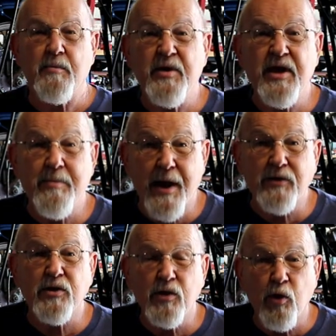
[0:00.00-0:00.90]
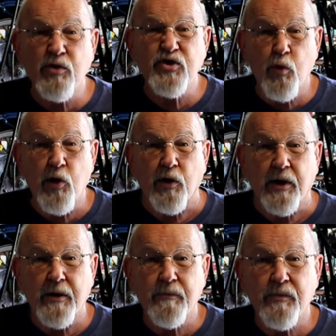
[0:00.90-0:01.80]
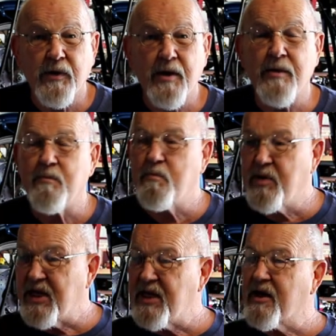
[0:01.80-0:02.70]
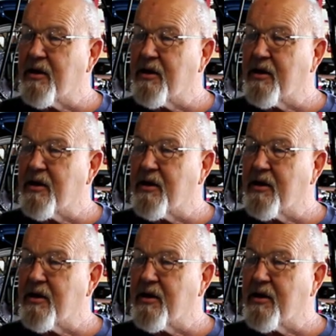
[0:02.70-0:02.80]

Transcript: Be about the Lord's work. Be